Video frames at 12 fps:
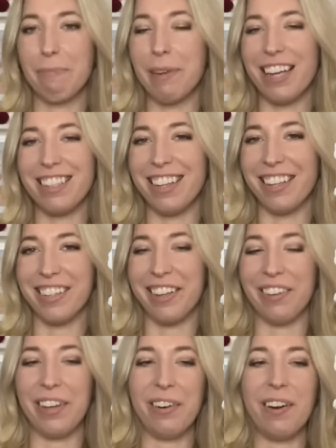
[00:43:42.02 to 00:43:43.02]
because it looks so
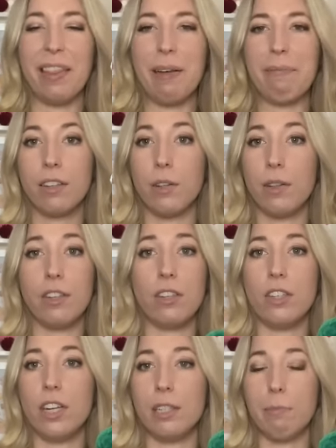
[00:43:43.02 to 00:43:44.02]
cute on them. So this is
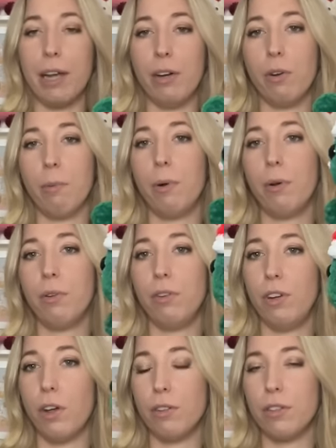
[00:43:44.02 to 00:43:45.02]
just my normal
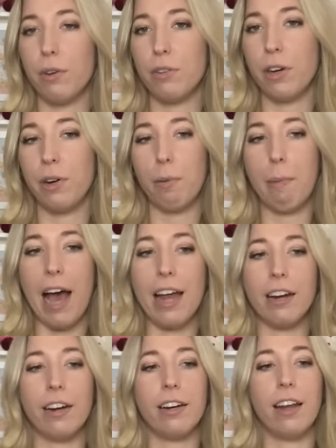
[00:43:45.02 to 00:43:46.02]
no-sew turtle
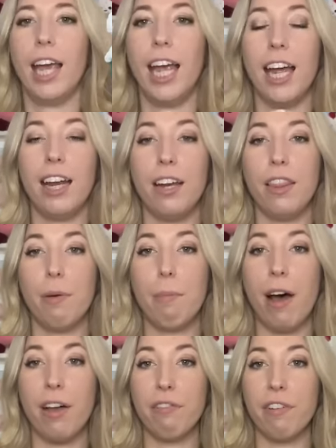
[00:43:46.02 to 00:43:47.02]
pattern and the
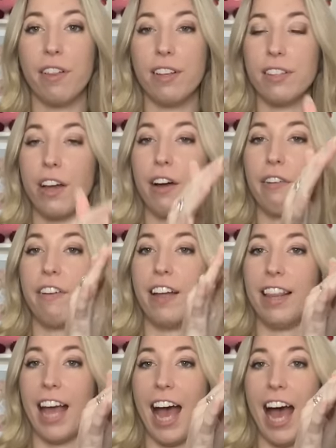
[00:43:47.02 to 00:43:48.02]
mod for the scarf
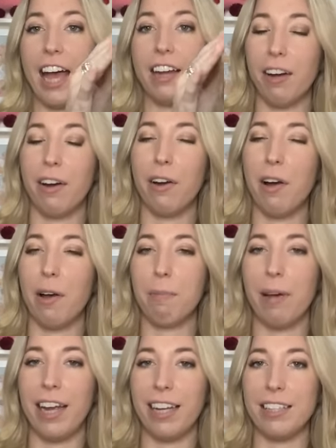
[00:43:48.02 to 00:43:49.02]
and the hat are on
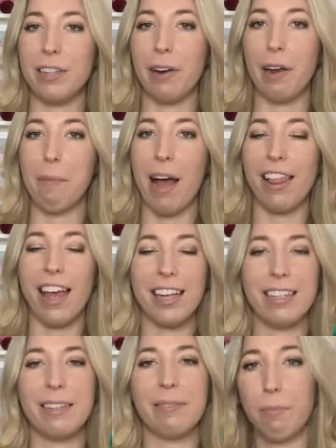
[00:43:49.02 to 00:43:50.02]
my Instagram
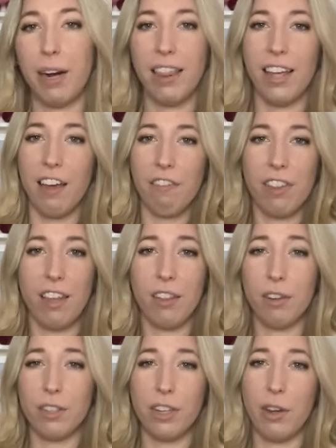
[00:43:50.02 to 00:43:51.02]
highlights. But I think everything
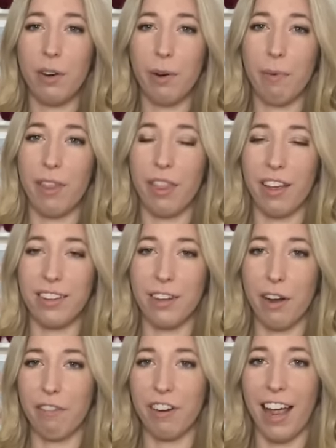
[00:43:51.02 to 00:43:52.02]
looks cuter with a
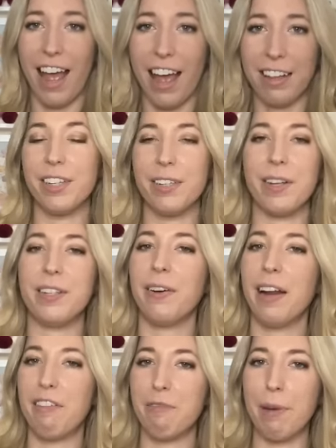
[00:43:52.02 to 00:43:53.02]
scarf and a hat. So I
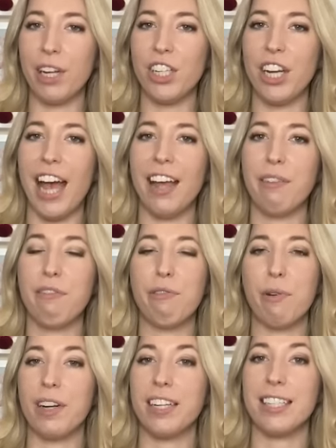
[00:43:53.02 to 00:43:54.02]
don't have much yet
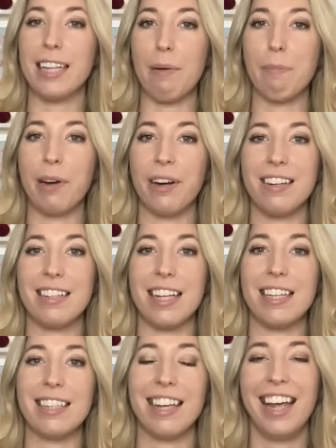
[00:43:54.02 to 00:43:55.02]
for December
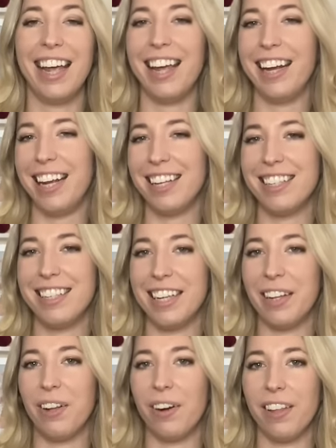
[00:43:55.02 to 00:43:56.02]
since it is
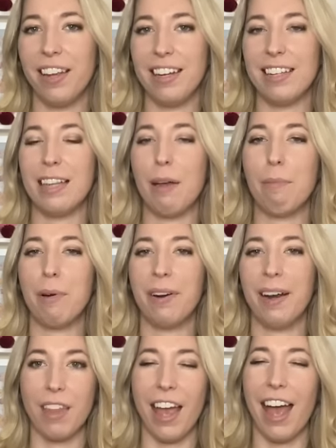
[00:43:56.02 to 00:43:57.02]
still early
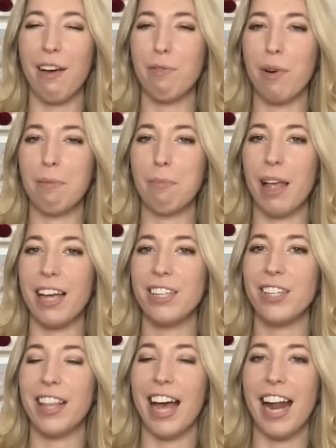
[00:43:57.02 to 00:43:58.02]
December. I have one
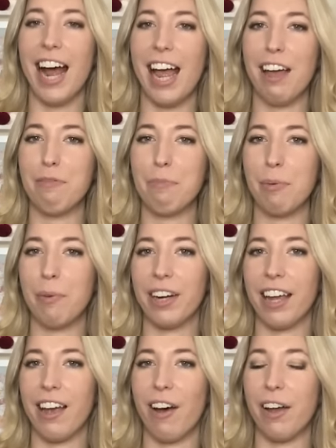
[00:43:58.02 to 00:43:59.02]
plush that I have been
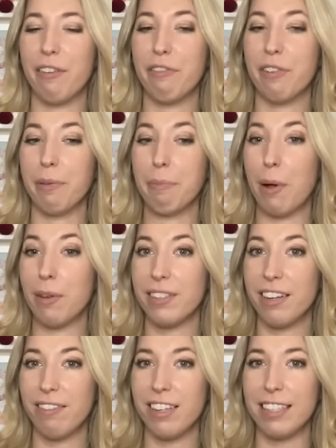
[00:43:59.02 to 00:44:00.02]
working on for most
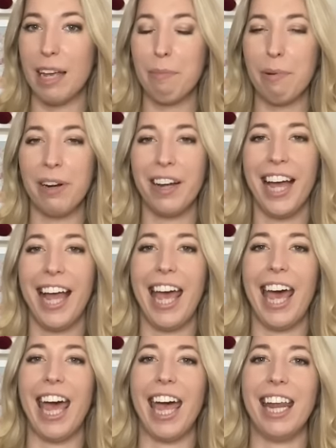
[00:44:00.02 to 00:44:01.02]
of December
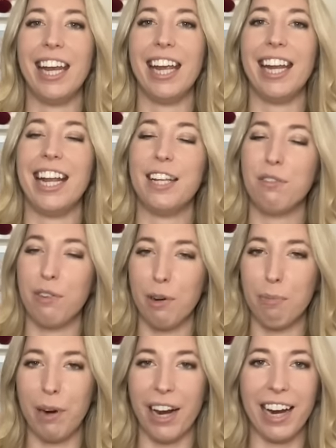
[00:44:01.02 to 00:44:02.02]
and it is for a
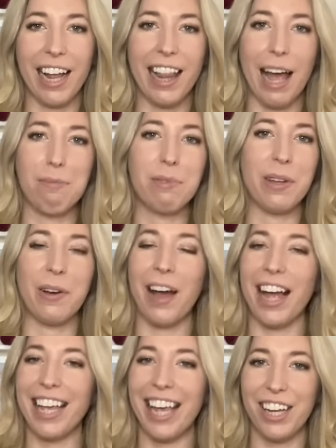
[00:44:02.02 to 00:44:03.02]
brand collab so
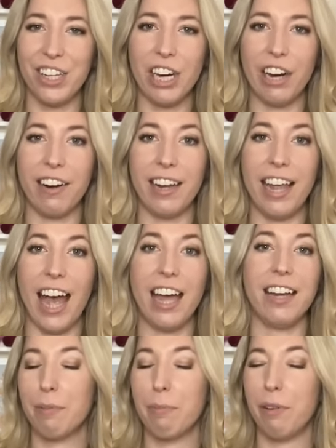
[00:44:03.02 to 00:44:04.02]
I can't share it
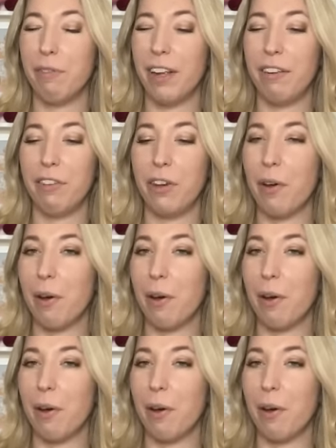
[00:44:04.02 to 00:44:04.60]
yet but if you go